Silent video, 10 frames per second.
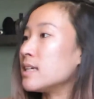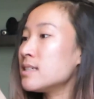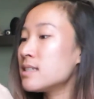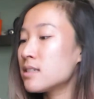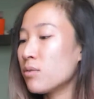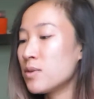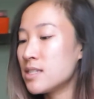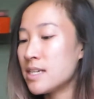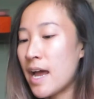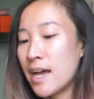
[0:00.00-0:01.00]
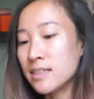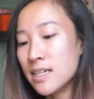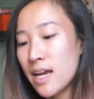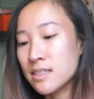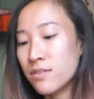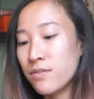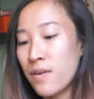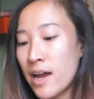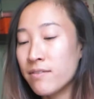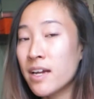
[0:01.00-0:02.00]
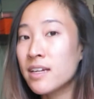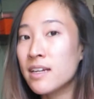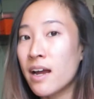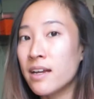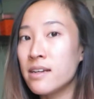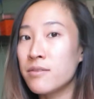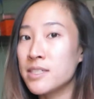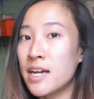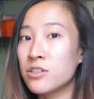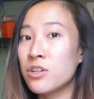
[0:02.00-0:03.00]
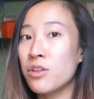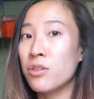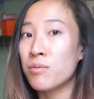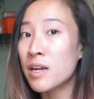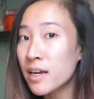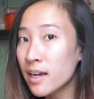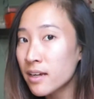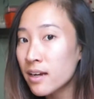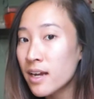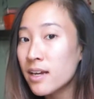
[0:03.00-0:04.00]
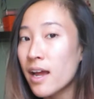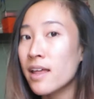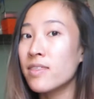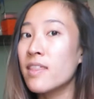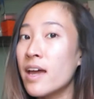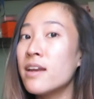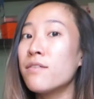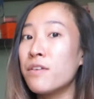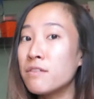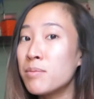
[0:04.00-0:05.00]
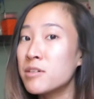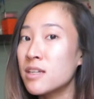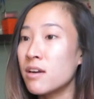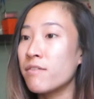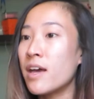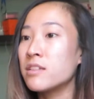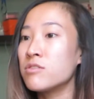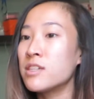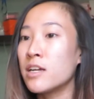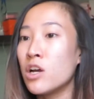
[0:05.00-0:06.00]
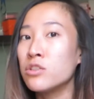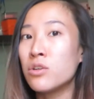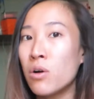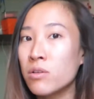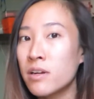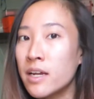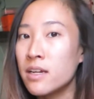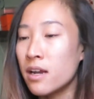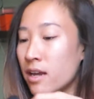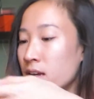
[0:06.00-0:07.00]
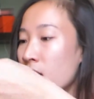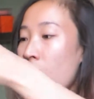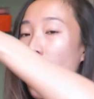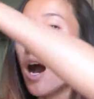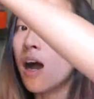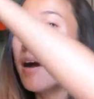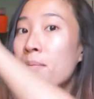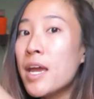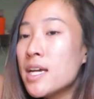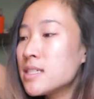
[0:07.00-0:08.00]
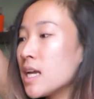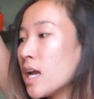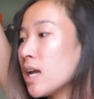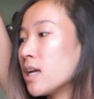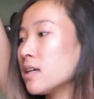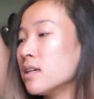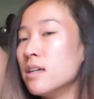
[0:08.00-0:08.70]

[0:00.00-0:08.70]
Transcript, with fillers: This was tagged as $5.99, and it was actually $3.99 and then 50% off that, so it's like $1.99. Amazing.